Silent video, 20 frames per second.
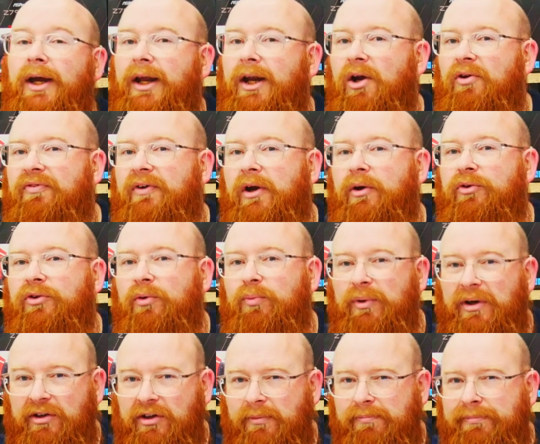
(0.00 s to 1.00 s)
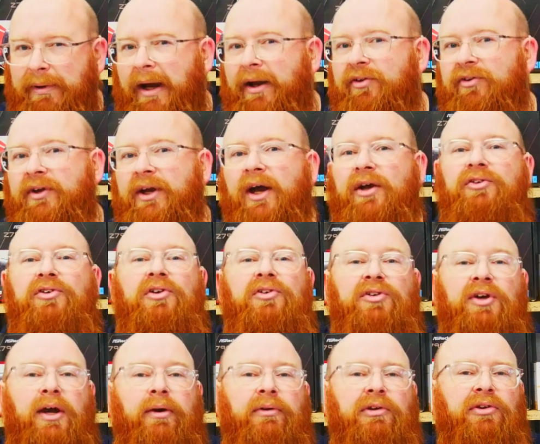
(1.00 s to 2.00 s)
Hello folks, and welcome back to Gadget Joe,